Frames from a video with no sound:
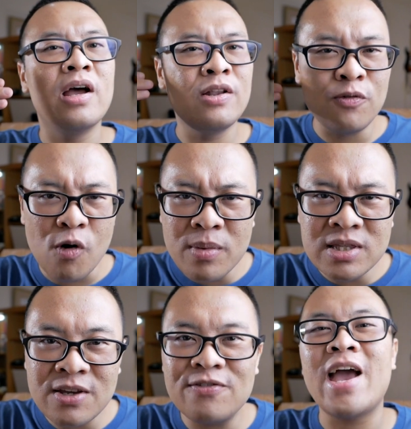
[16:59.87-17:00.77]

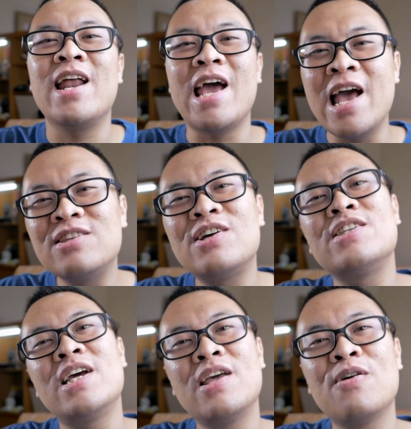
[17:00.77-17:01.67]
informative and
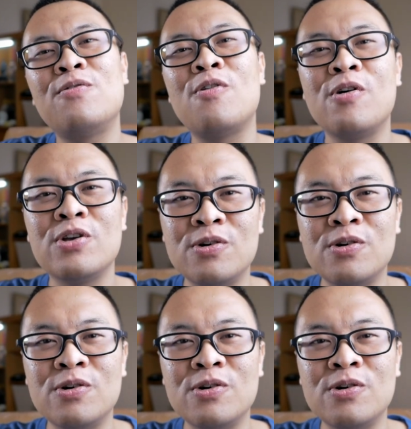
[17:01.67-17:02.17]
entertaining for